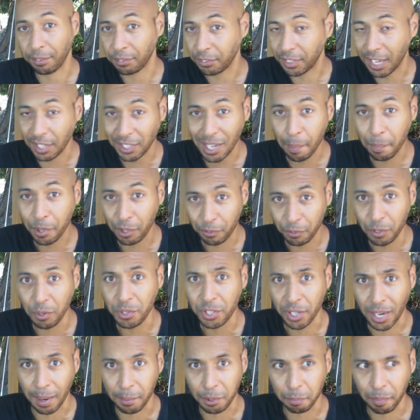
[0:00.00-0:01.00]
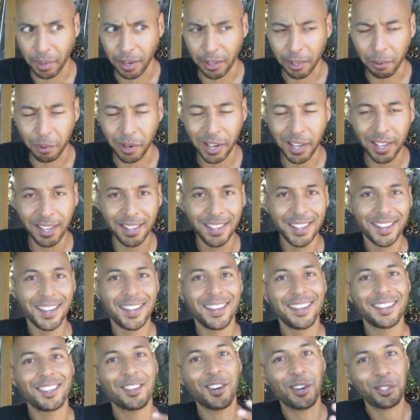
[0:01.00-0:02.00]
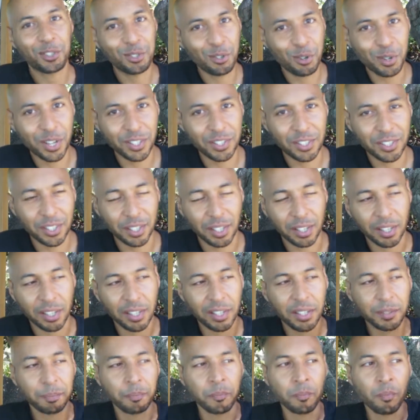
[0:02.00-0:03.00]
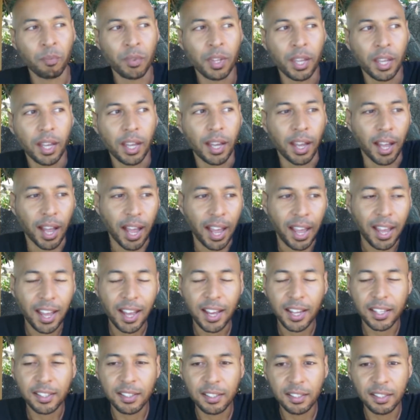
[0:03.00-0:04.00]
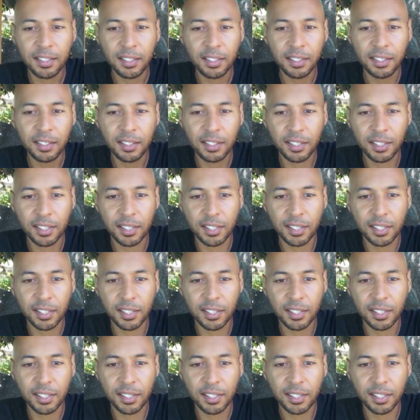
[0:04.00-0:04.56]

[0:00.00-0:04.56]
That's happened a few times, by the way. Got talking to her, and